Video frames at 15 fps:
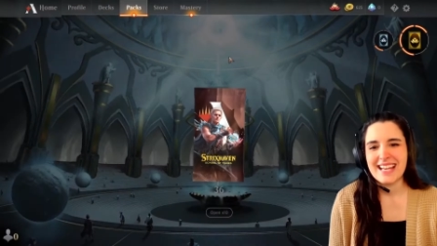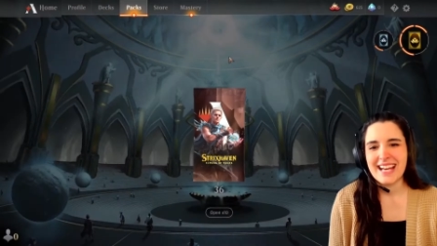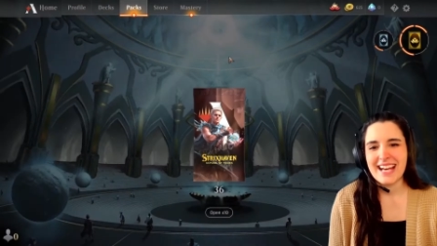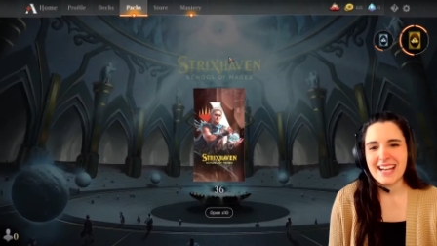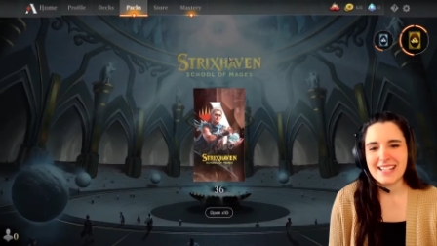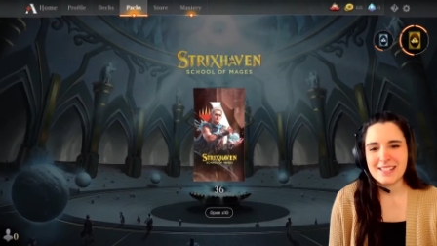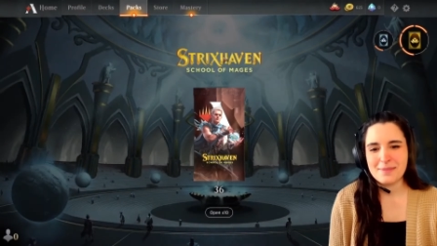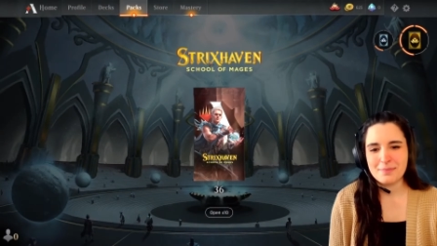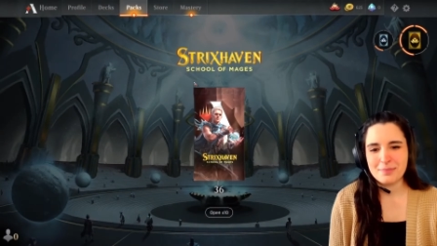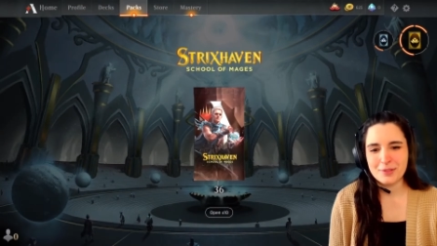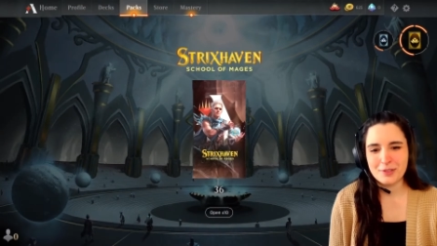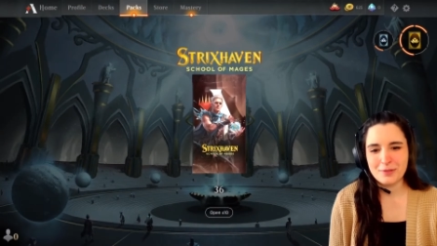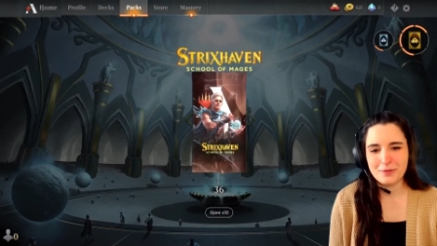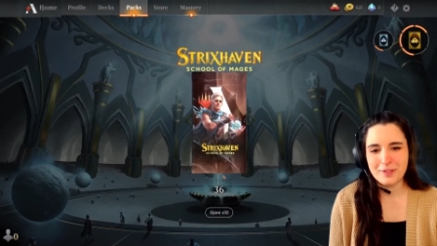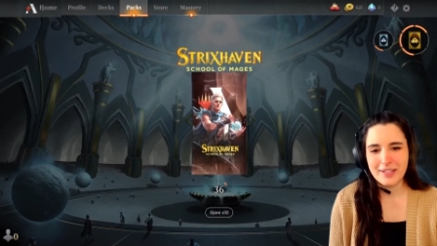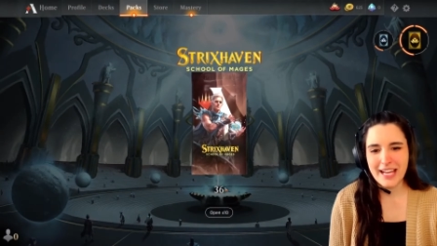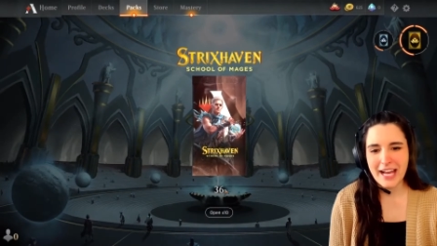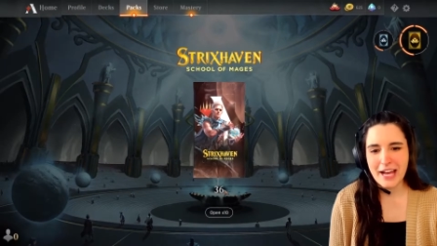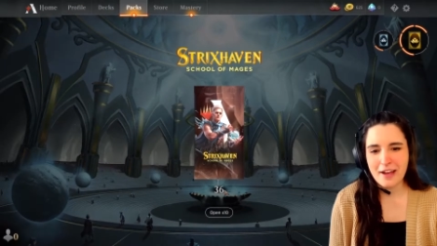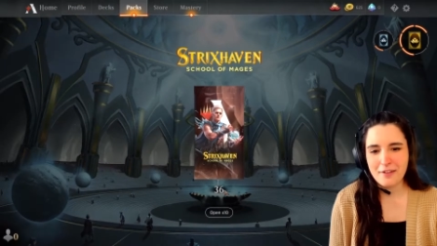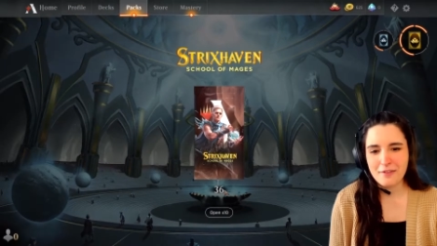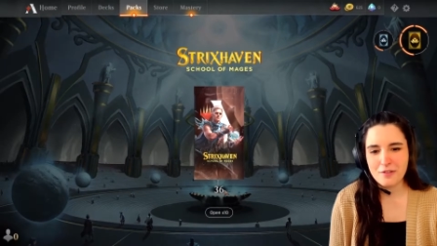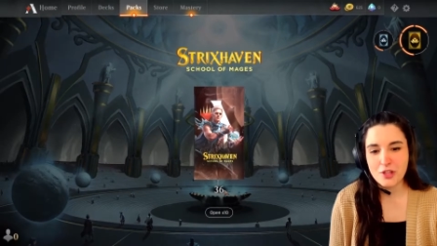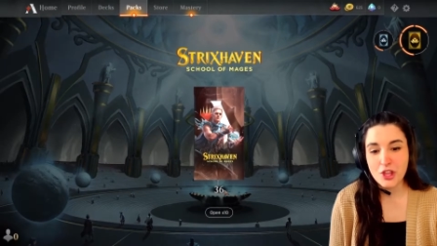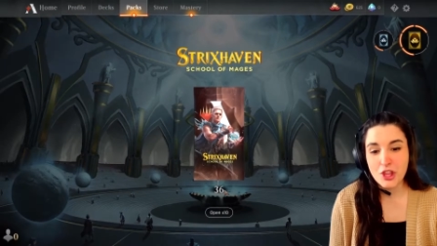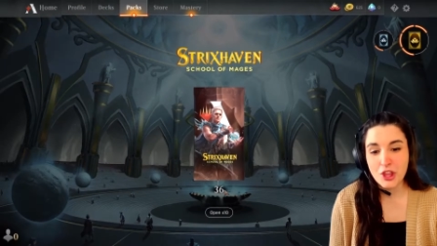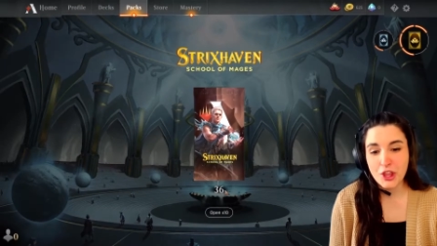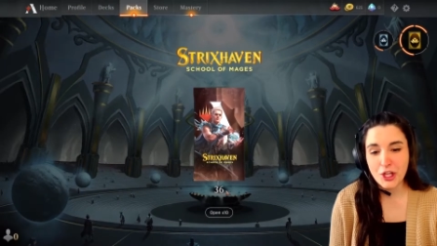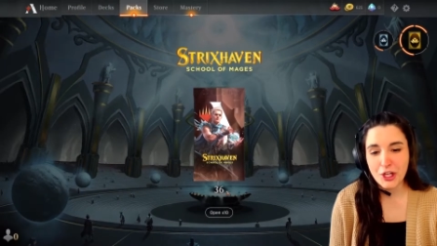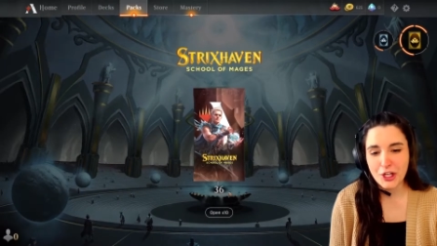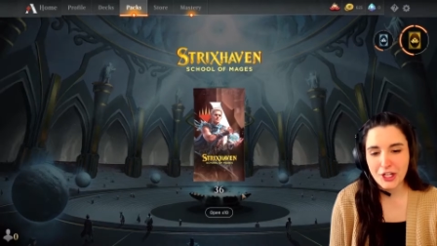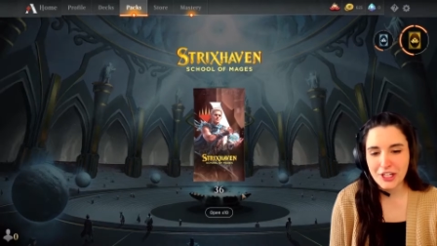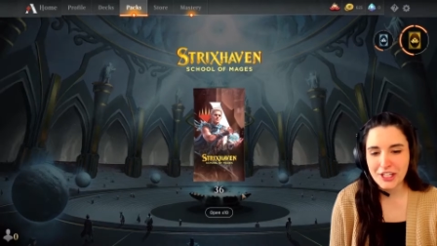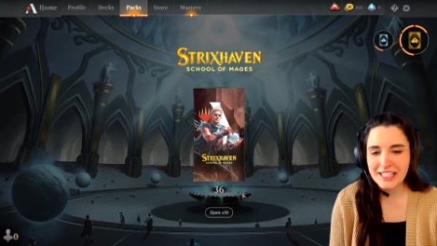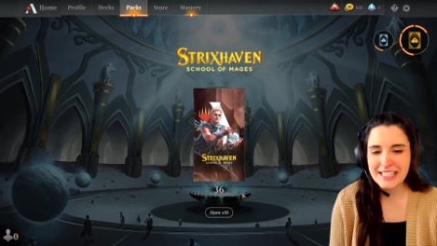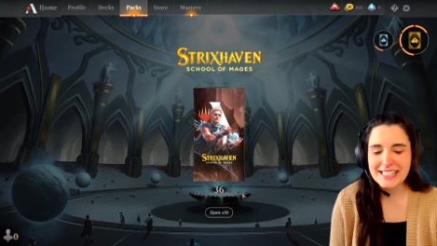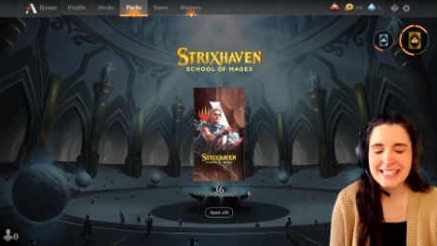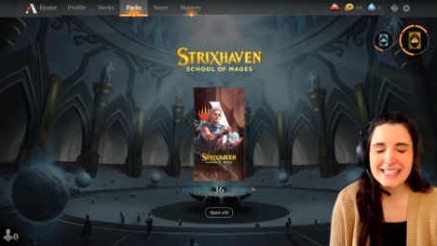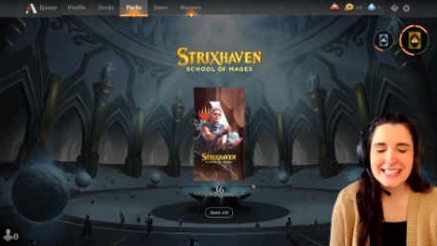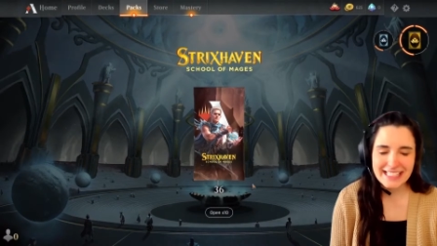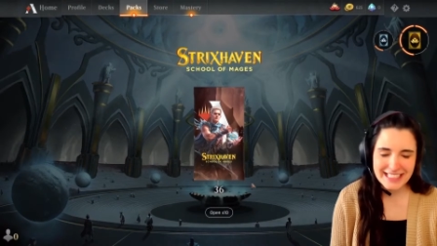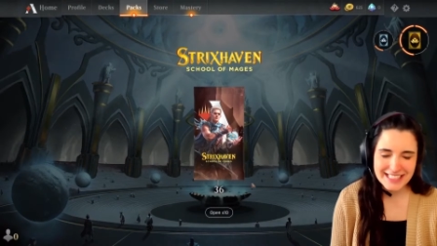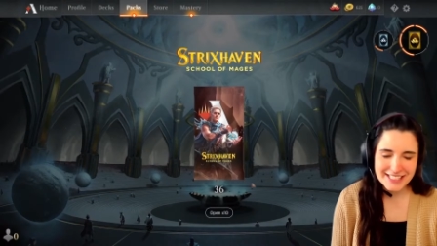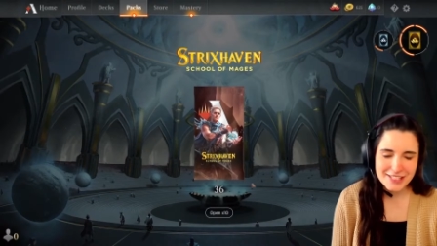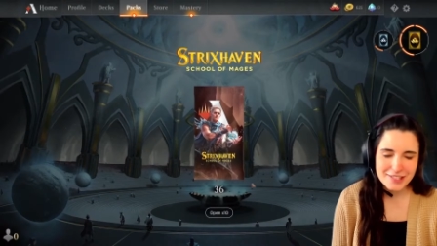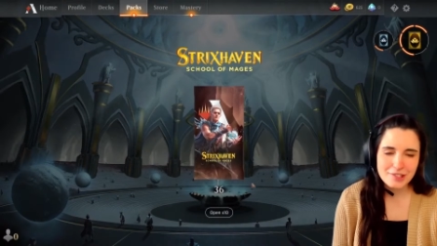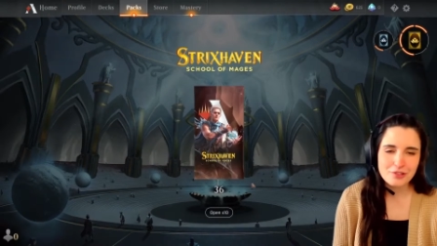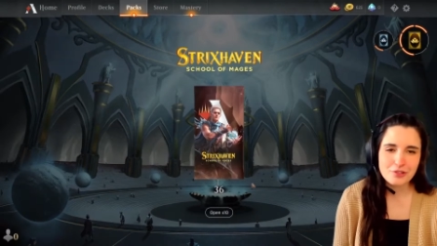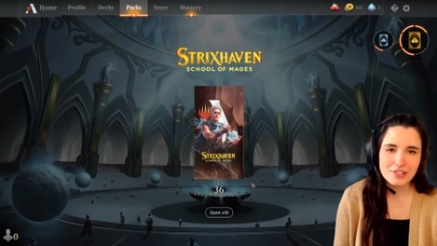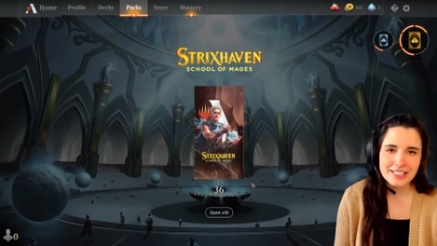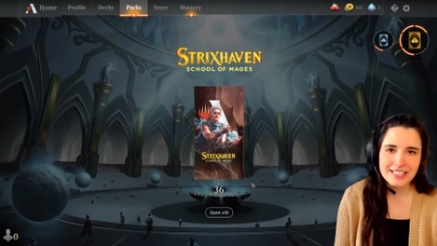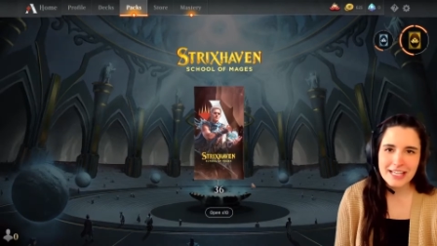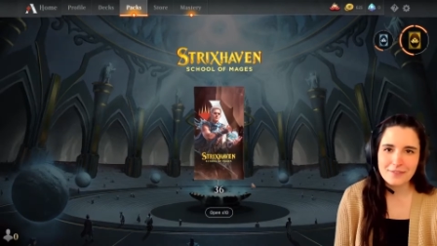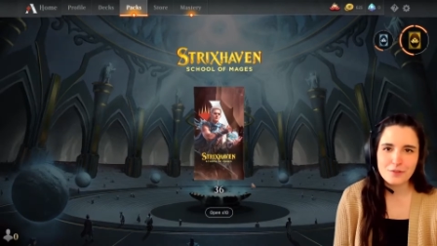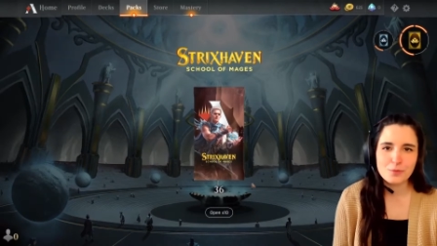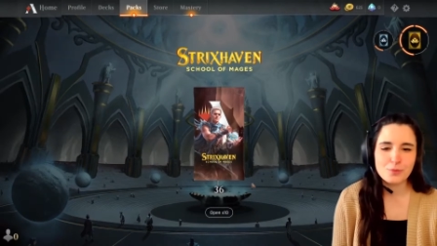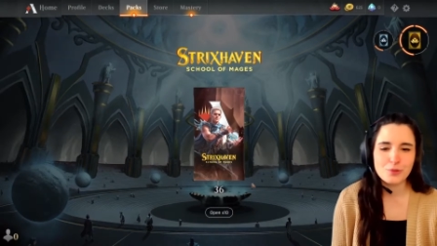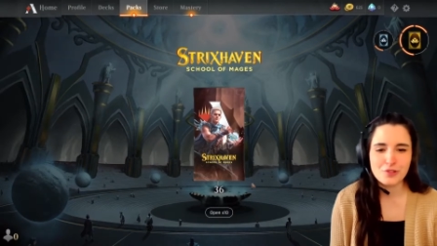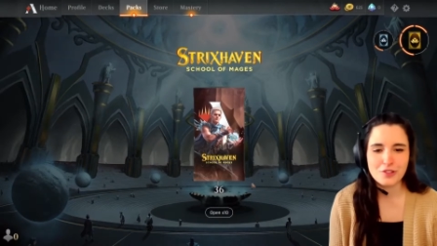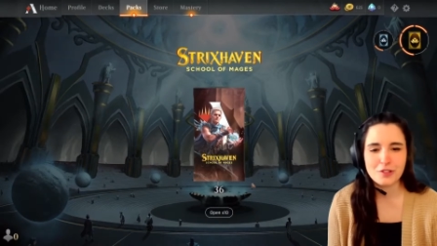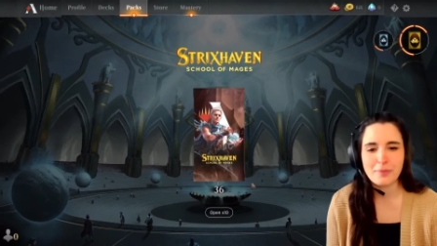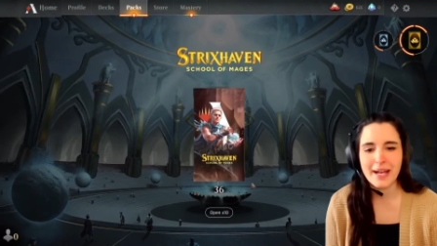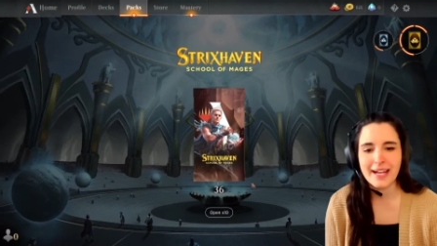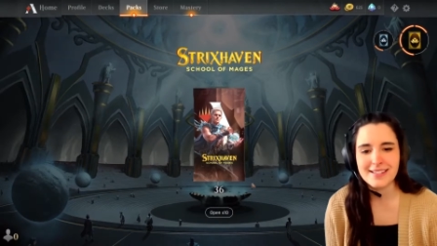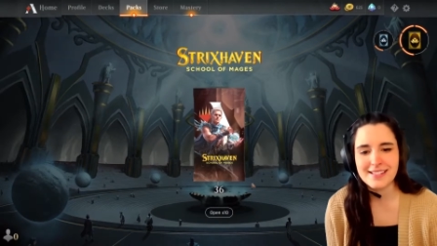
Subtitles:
As proof, we have 36 Strixhaven booster packs.